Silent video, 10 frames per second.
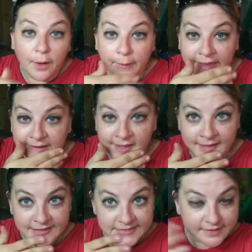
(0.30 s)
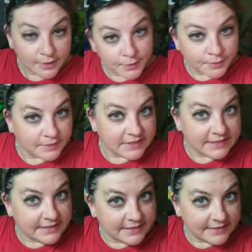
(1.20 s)
Okay, so
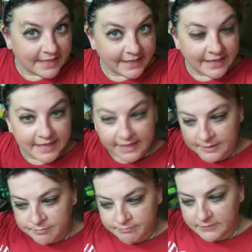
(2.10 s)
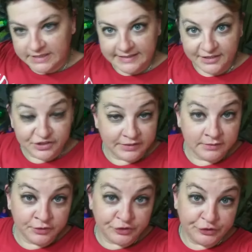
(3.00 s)
this is like a
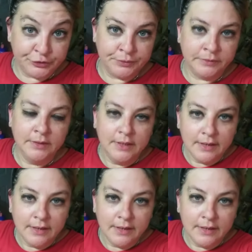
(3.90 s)
addition to